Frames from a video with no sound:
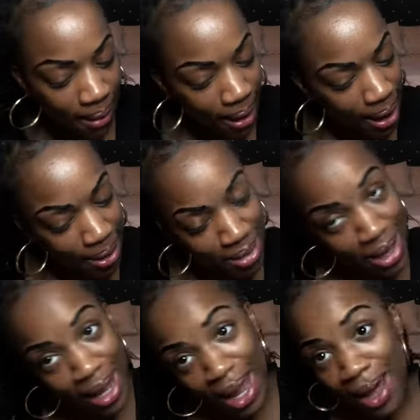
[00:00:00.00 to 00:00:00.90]
and
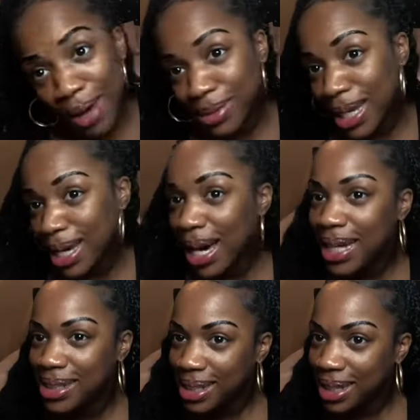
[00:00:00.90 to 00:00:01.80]
then here comes her
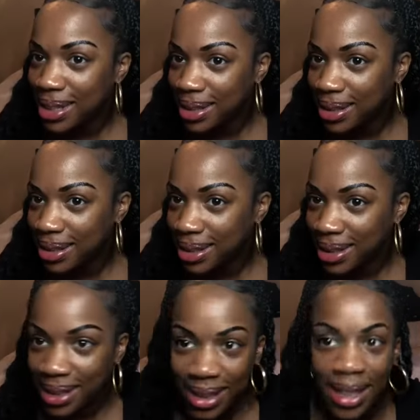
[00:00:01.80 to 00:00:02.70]
cousin,
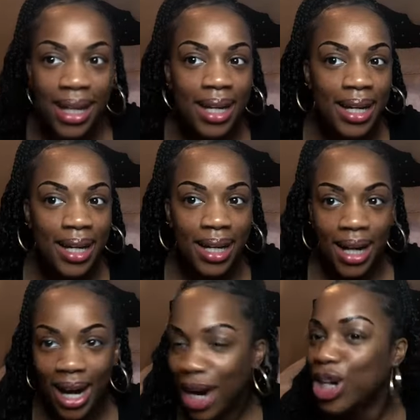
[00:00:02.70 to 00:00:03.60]

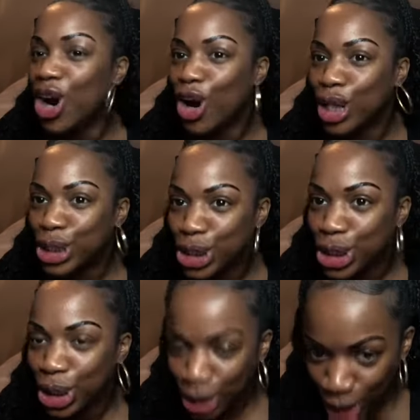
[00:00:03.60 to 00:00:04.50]

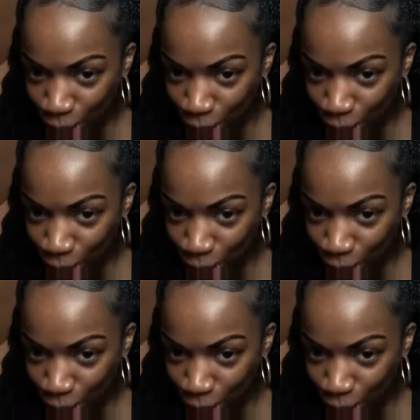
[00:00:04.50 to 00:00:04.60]
unarched.